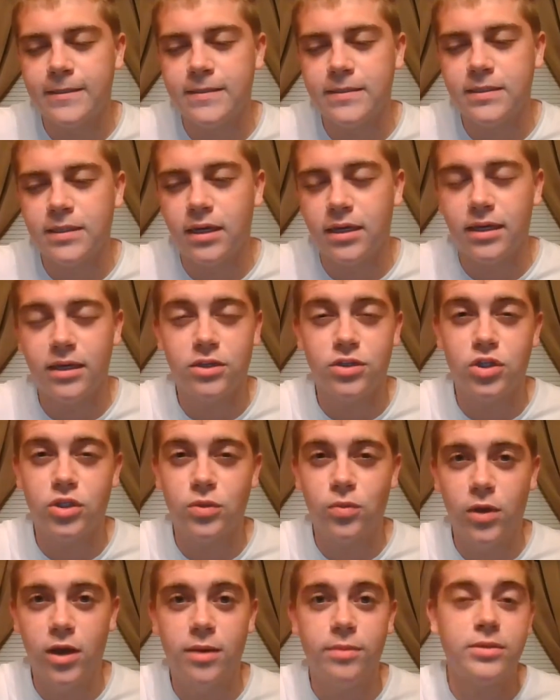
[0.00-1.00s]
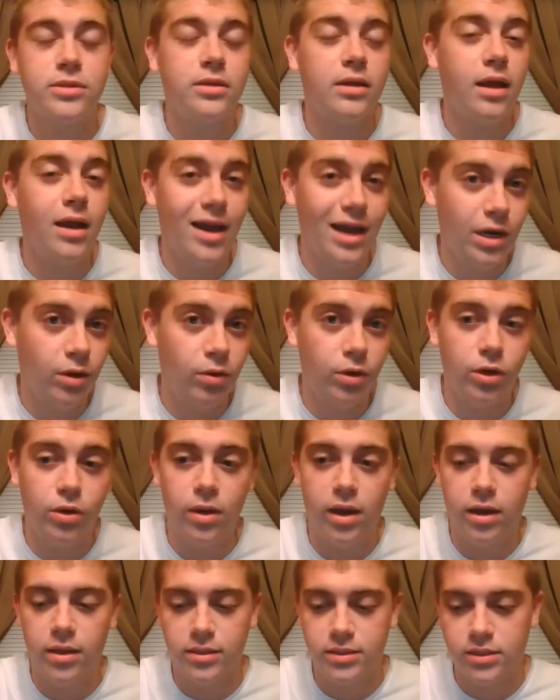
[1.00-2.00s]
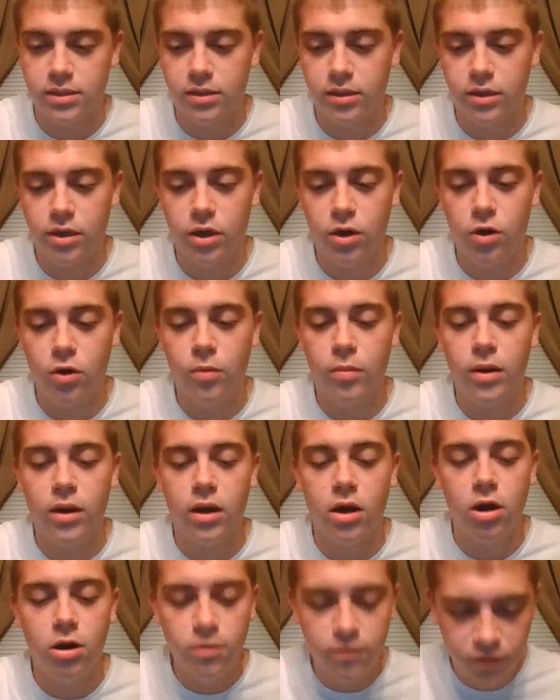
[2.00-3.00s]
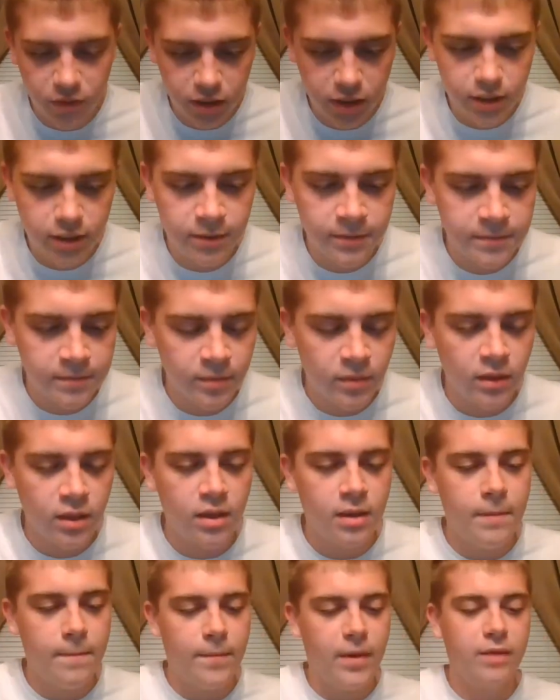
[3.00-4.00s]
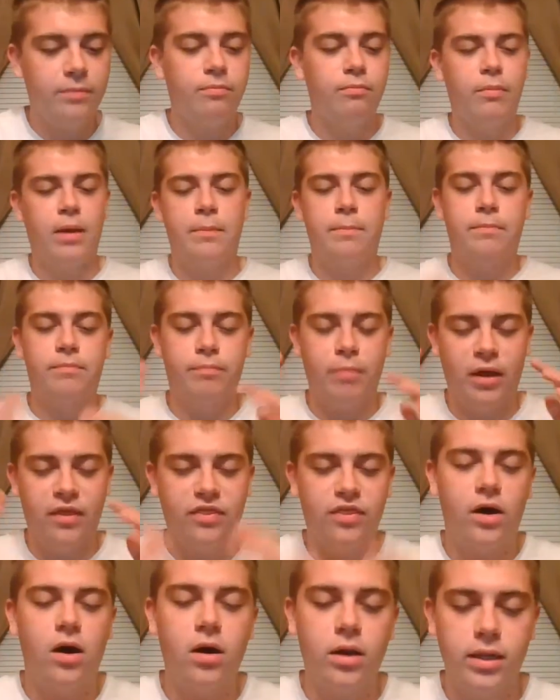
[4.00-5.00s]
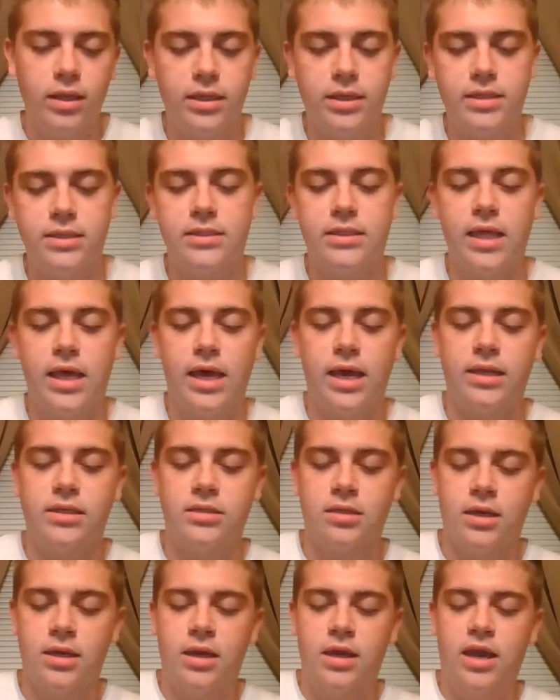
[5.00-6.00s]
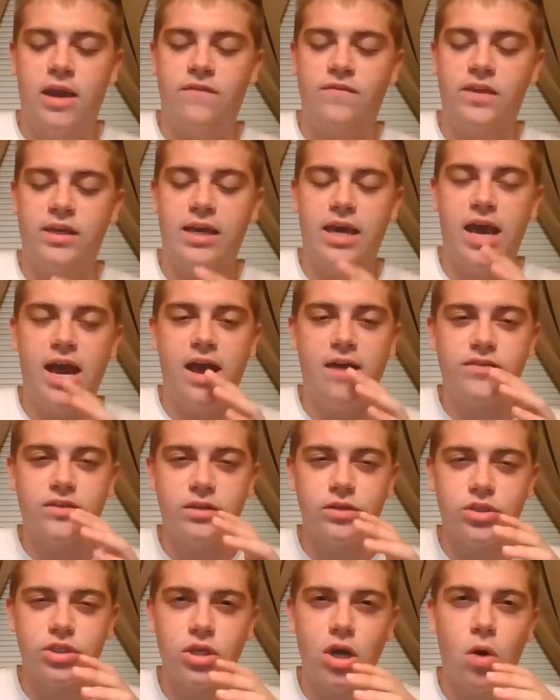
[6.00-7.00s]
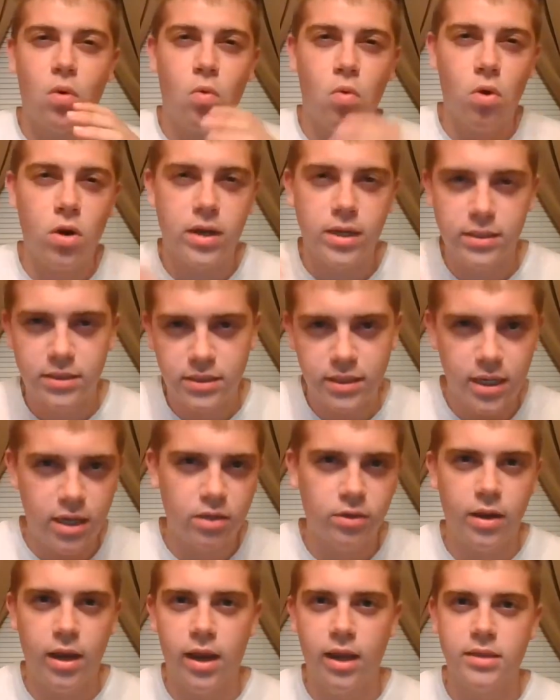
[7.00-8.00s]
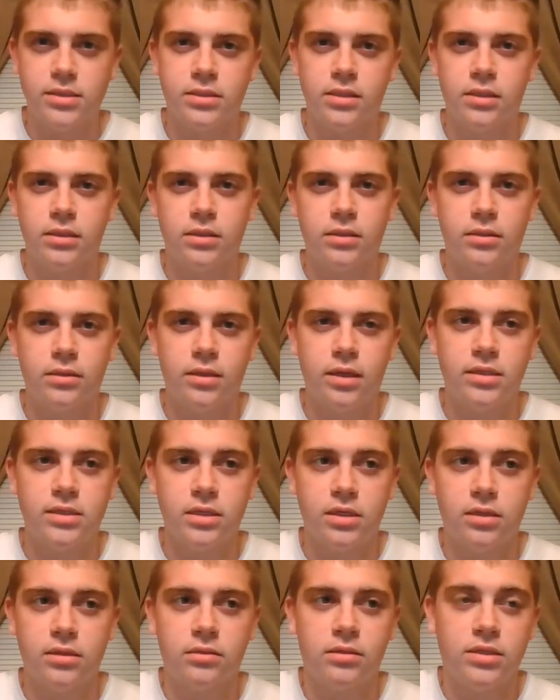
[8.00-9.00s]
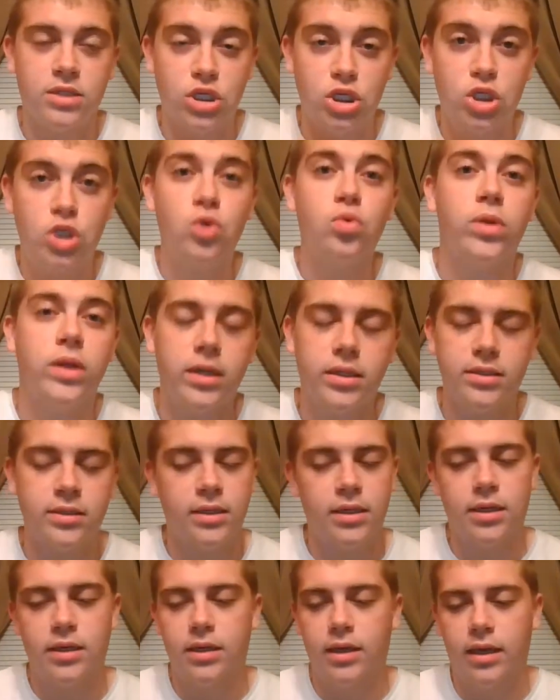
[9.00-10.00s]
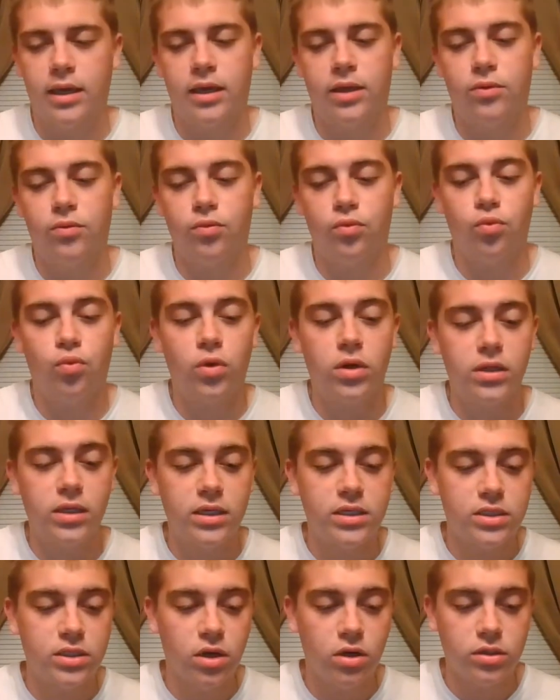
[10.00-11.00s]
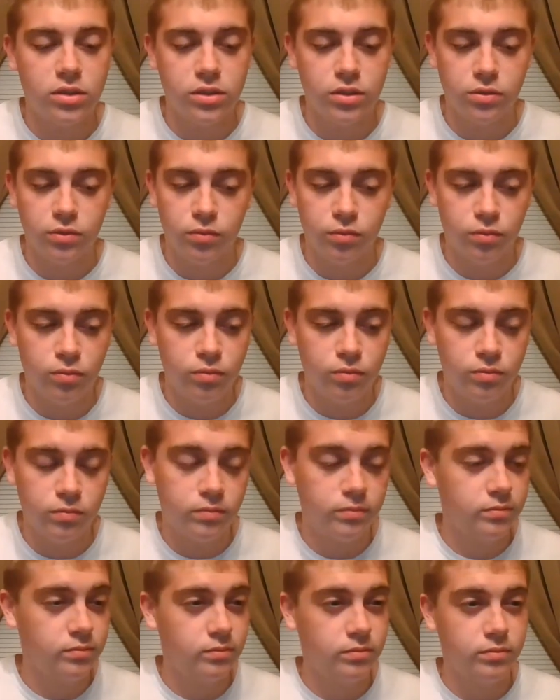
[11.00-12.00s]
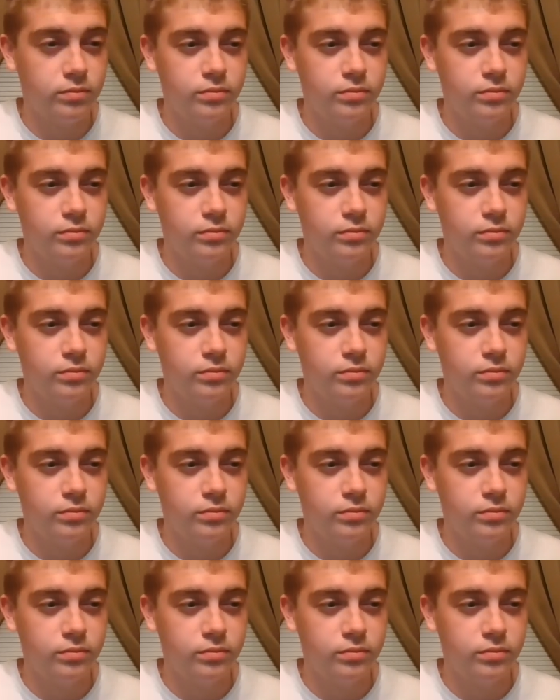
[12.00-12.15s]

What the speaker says: and get swept. I don't know how it's going to go, but hopefully my thought is that if the Cavs can start working together as a unit and really start to